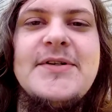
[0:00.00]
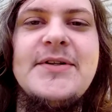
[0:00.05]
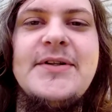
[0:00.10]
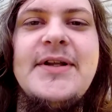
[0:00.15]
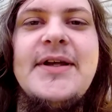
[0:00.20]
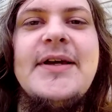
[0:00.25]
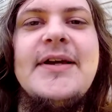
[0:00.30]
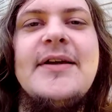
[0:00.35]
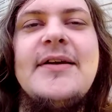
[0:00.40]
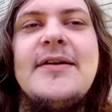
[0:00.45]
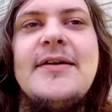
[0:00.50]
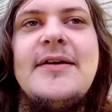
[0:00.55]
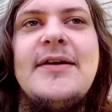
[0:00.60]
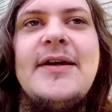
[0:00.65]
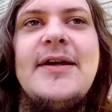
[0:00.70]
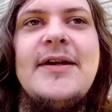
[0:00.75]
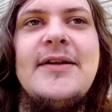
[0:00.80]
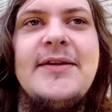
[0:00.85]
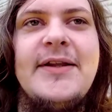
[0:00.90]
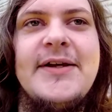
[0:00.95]
to like
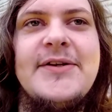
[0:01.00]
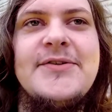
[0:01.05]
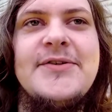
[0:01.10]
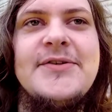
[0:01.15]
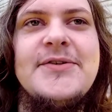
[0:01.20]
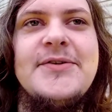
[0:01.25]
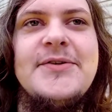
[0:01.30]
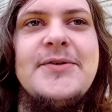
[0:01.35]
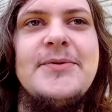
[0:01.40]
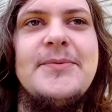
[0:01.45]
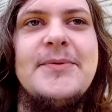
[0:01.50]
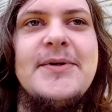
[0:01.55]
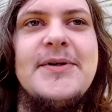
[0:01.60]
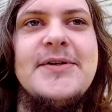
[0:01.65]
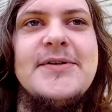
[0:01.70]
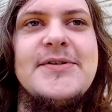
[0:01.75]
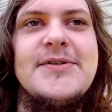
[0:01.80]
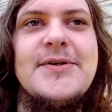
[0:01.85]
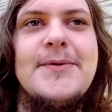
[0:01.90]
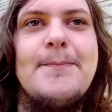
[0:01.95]
an electric
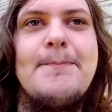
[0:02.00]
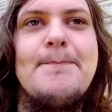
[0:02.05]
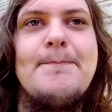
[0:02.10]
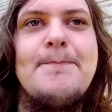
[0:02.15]
toothbrush.